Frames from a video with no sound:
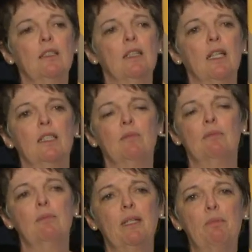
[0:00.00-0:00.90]
um,
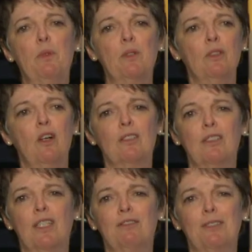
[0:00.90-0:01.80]
my poor long
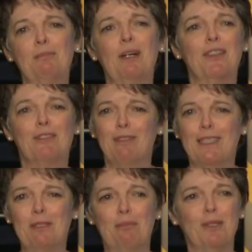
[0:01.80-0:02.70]
suffering mother
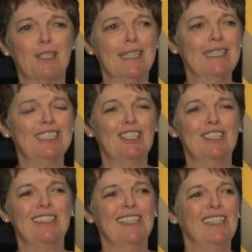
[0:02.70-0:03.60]
read the book and
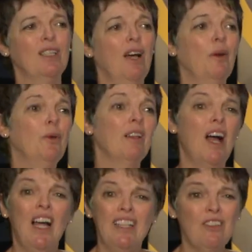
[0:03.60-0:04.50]
she said, Well,
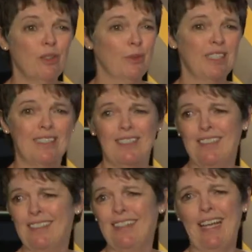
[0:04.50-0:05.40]
I know this
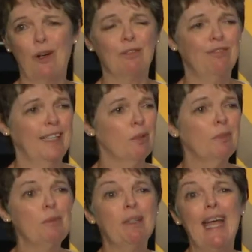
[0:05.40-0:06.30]
isn't our
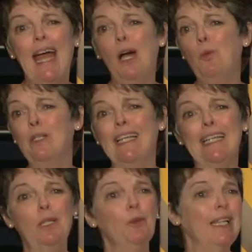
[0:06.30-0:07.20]
family, but how will
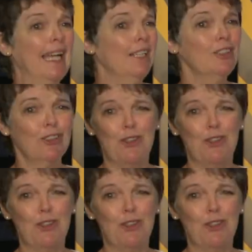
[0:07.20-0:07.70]
anyone else